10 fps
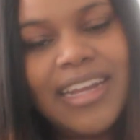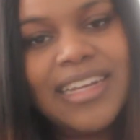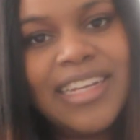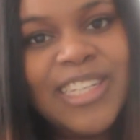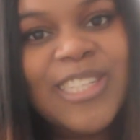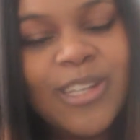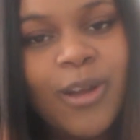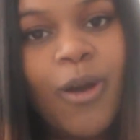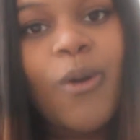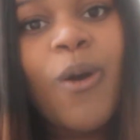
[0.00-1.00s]
need to
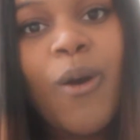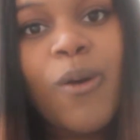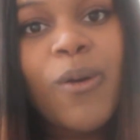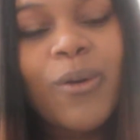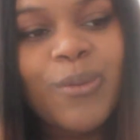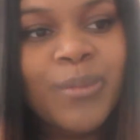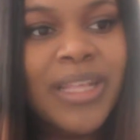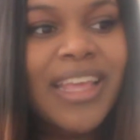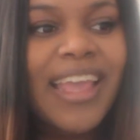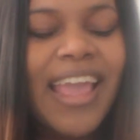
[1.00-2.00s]
go home.
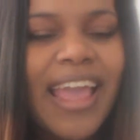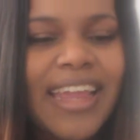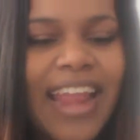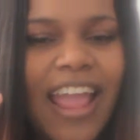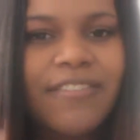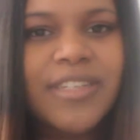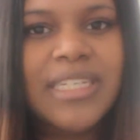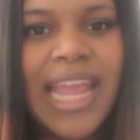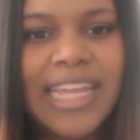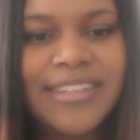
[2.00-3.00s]
And every
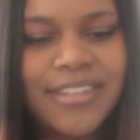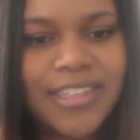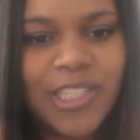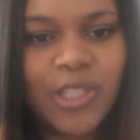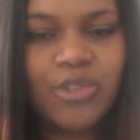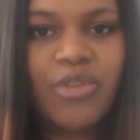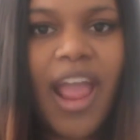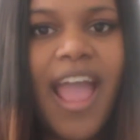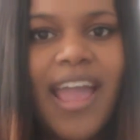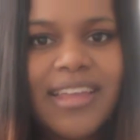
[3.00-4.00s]
day is just a
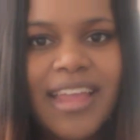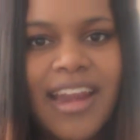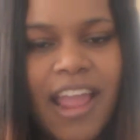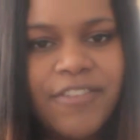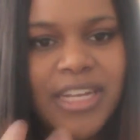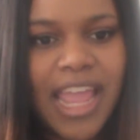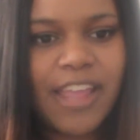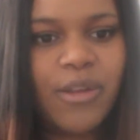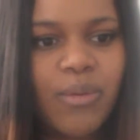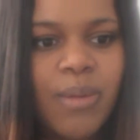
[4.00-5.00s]
drag, and every
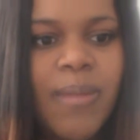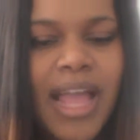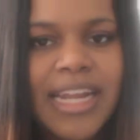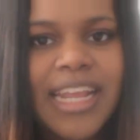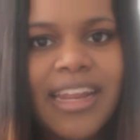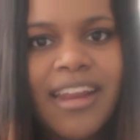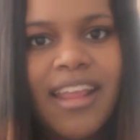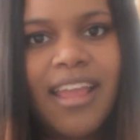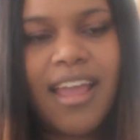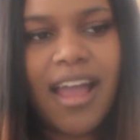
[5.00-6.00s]
day you're reminded
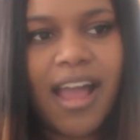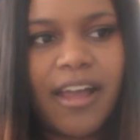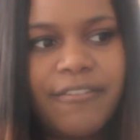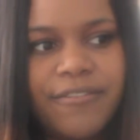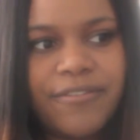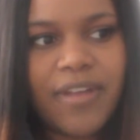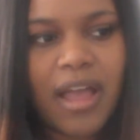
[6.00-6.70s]
of